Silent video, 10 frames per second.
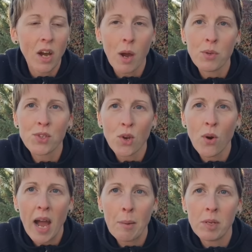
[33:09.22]
I was so
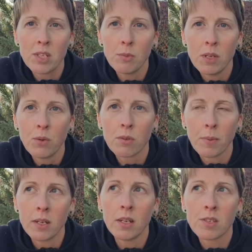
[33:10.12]
happy to be with
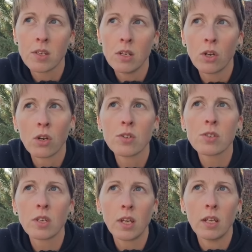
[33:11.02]
my Knit City
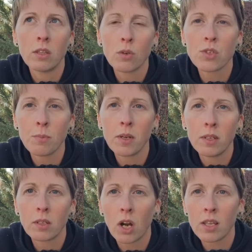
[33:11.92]
girls. Again, those are my,
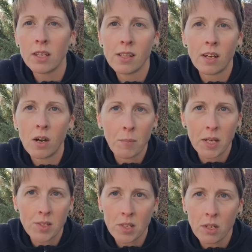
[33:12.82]
Carly and Lara are my
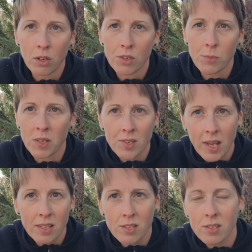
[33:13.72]
Knit City girls because
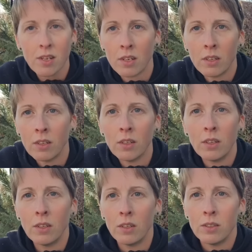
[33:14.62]
that's
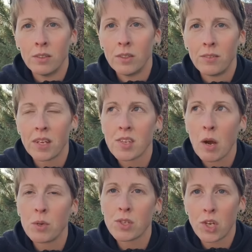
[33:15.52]

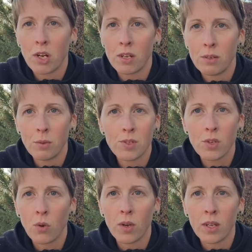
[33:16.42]
how it started, was
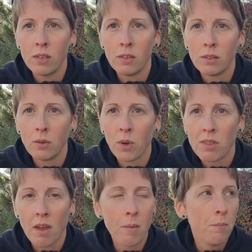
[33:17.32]
going with
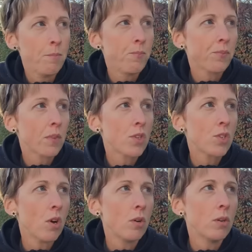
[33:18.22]
them.
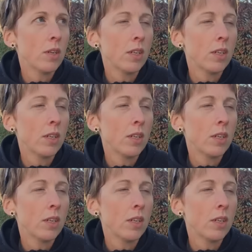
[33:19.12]
So